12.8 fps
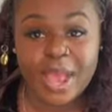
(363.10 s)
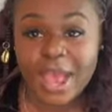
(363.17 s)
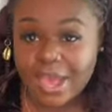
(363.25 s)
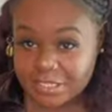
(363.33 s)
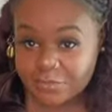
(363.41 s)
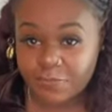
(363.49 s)

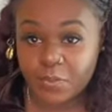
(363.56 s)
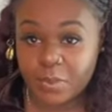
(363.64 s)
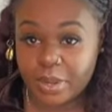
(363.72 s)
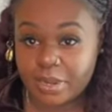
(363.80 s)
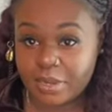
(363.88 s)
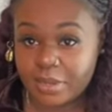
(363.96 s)
asked
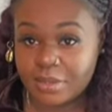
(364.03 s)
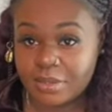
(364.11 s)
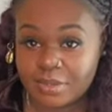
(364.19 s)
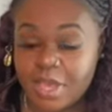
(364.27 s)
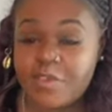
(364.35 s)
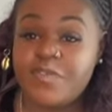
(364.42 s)
for.
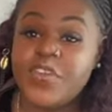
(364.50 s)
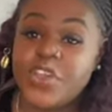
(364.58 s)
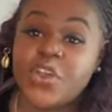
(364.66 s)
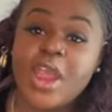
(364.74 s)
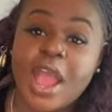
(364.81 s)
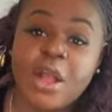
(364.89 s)

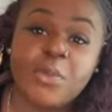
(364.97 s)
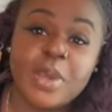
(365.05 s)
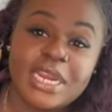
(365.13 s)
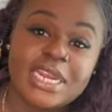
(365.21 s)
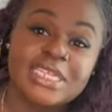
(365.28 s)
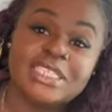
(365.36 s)
Figure out what
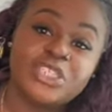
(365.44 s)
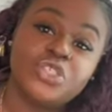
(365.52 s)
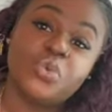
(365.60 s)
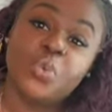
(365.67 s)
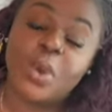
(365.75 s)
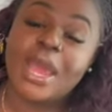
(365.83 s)
it is that
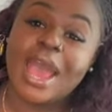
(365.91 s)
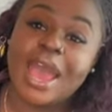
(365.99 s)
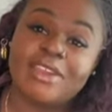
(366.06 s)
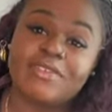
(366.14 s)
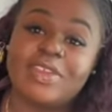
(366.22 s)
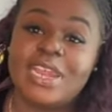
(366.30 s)
you want
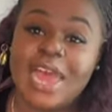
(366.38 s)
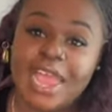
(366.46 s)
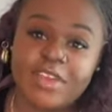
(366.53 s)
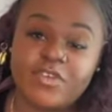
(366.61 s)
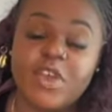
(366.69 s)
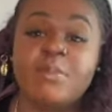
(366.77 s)
out of
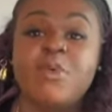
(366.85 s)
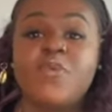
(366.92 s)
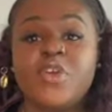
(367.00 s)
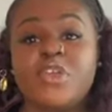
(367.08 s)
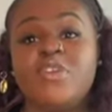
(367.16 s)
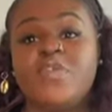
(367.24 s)
life
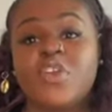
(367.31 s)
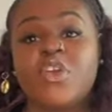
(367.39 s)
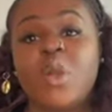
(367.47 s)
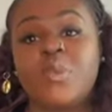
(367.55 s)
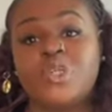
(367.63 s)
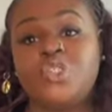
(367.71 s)
before you figure
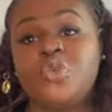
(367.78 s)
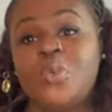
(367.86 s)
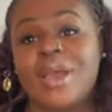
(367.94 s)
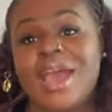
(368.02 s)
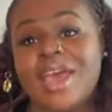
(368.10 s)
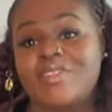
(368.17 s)
out what you
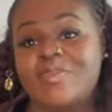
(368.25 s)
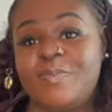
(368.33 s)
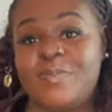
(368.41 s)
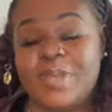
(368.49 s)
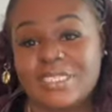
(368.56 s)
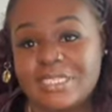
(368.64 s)
want out of
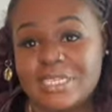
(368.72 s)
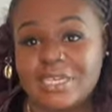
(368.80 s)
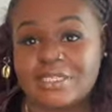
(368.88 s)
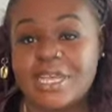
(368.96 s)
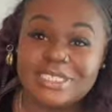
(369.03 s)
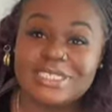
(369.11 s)

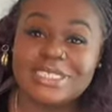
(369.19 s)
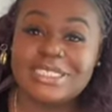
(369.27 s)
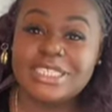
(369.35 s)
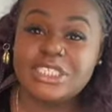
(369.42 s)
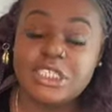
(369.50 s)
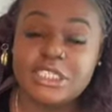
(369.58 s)
business. The
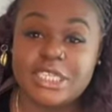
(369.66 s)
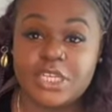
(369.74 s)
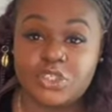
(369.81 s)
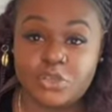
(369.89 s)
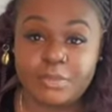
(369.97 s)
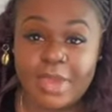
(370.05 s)
decisions
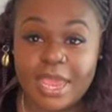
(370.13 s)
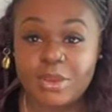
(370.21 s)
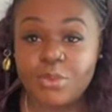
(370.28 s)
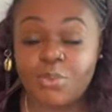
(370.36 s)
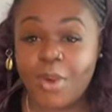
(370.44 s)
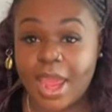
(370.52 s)
that you make
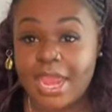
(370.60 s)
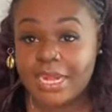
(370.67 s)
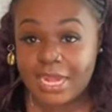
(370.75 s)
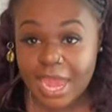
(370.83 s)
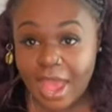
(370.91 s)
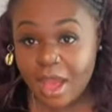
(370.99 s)

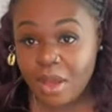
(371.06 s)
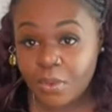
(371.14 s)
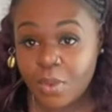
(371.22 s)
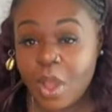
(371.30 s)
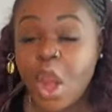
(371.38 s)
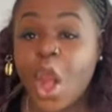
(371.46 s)
right
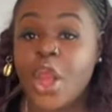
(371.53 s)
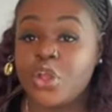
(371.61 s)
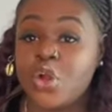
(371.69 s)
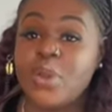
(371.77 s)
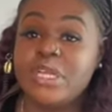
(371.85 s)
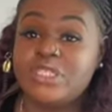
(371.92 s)
now are
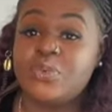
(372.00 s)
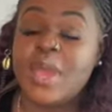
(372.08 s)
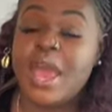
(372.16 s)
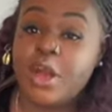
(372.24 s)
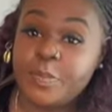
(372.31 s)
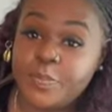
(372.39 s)
going to
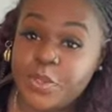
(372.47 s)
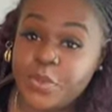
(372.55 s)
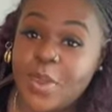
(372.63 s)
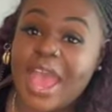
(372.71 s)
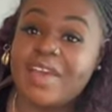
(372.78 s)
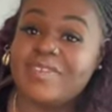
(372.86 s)
help
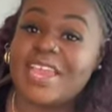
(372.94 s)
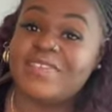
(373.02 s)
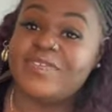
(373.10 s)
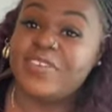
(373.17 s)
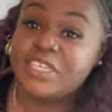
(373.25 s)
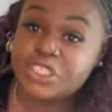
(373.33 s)
you have
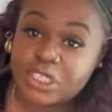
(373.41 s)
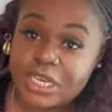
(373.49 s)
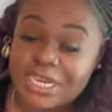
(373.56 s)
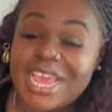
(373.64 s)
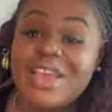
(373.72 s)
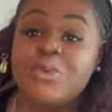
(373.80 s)
a
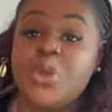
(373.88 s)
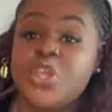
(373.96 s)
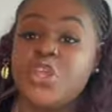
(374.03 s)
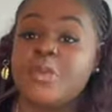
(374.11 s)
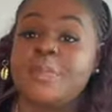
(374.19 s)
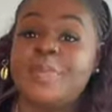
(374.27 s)
vision where
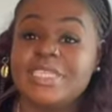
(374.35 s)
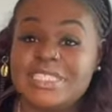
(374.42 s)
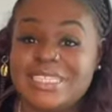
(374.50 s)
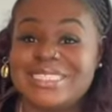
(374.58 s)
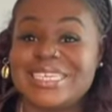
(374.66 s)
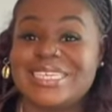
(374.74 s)
your
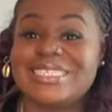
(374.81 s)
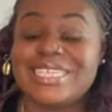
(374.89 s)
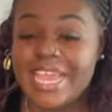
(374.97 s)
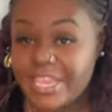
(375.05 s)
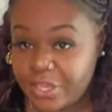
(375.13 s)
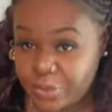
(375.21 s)
business can
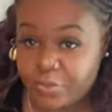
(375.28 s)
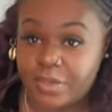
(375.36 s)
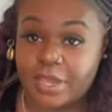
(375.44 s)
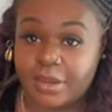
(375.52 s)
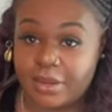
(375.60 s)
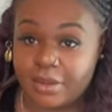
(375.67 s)
take you there.